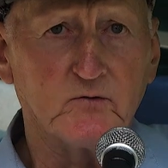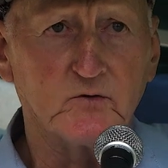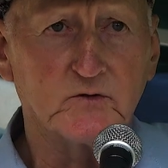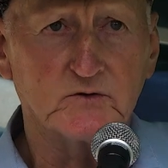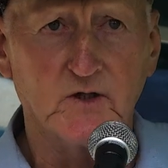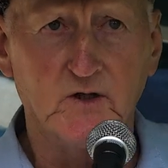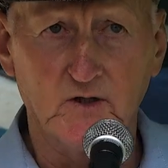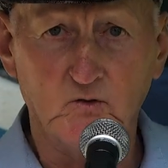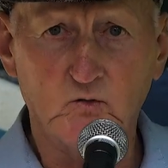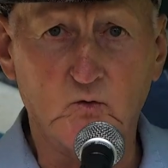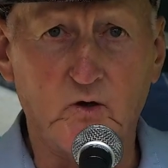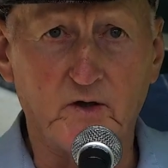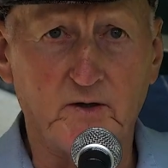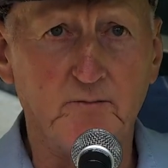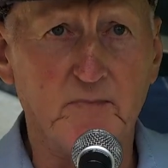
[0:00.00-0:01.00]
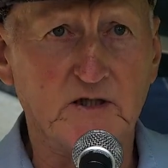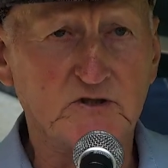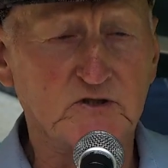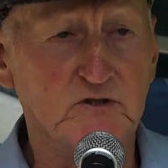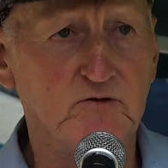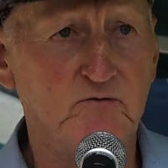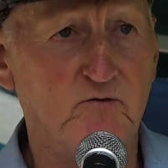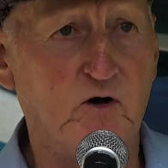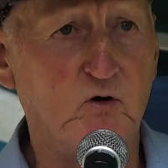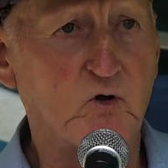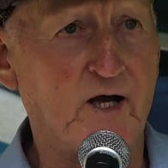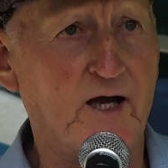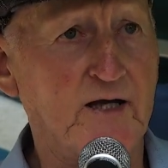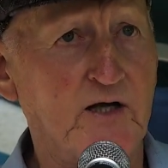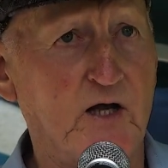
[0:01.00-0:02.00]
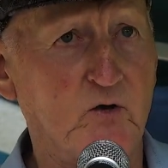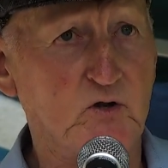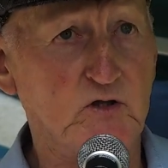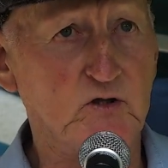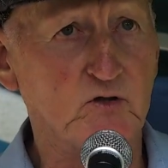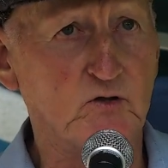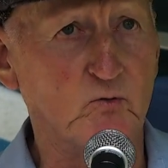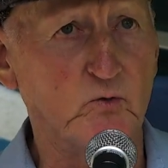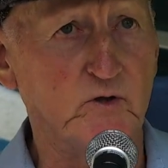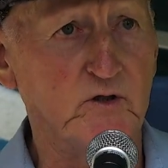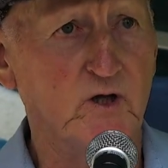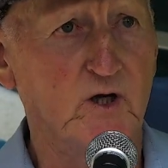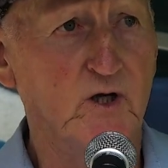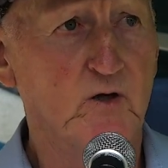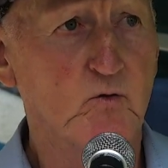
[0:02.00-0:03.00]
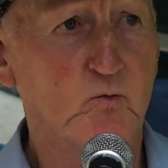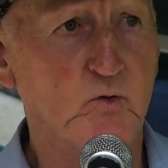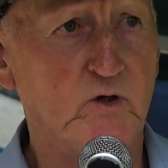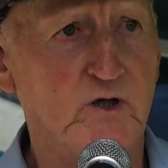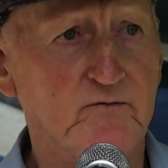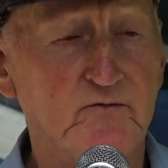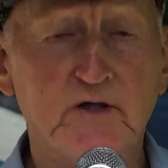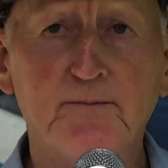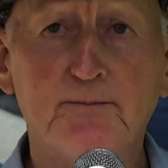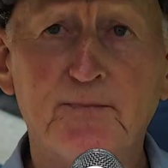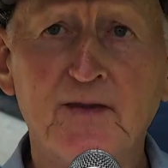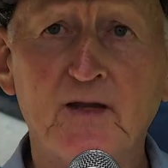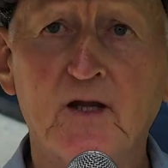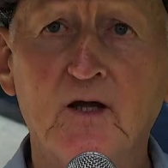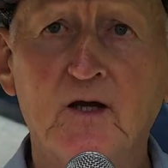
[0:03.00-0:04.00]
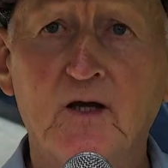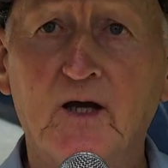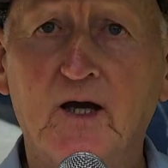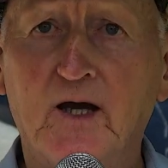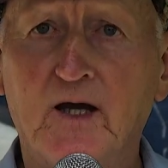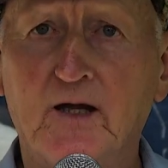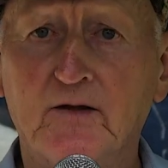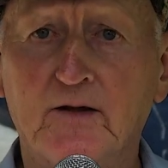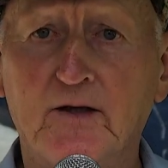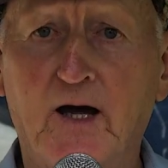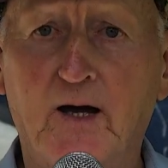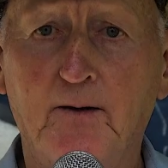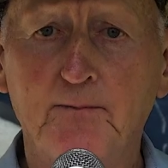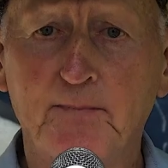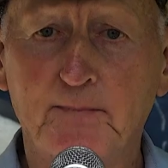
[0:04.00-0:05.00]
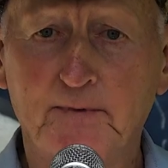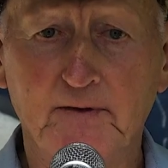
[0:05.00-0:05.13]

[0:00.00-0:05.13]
It was quite a massive volcano here that we live in. And, of